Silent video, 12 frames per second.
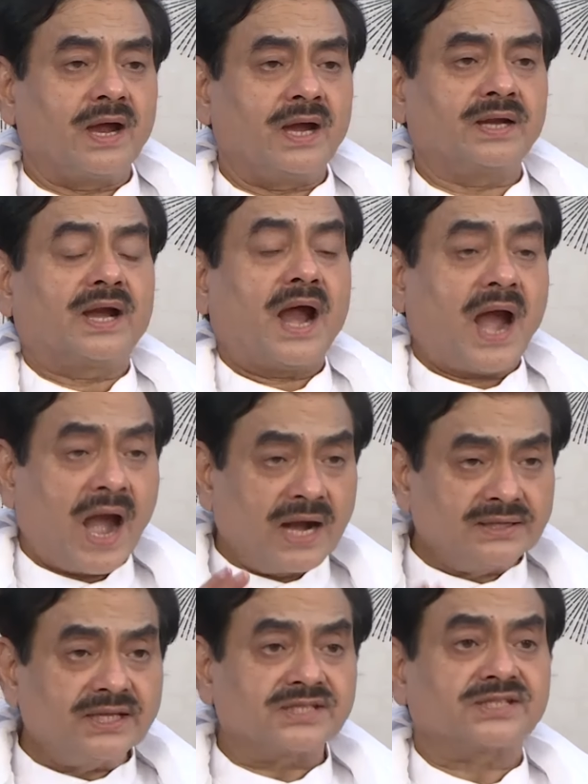And
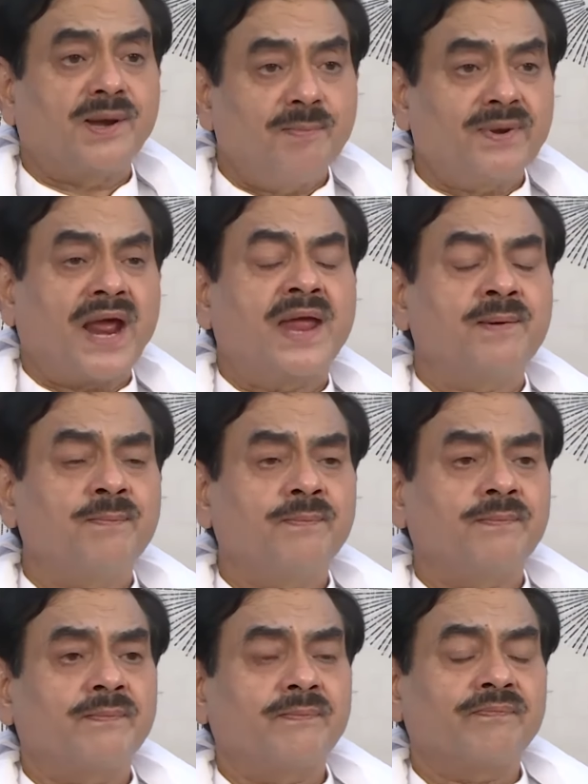at the same
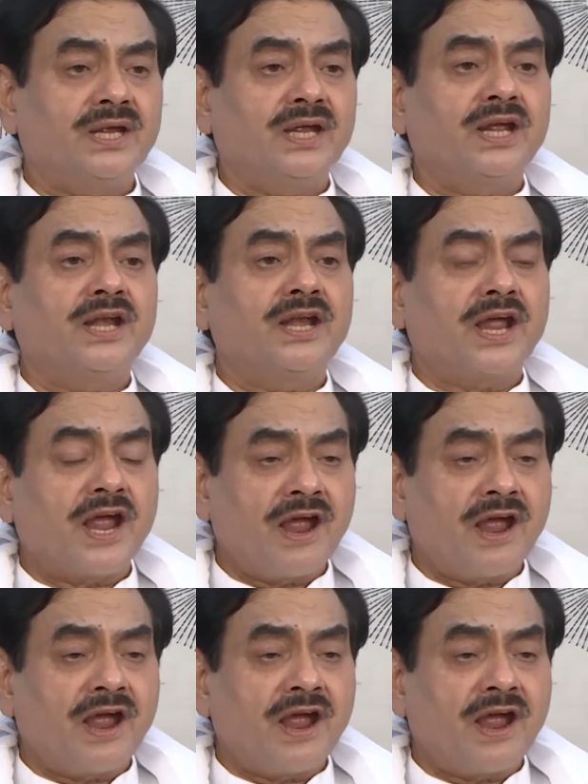time, in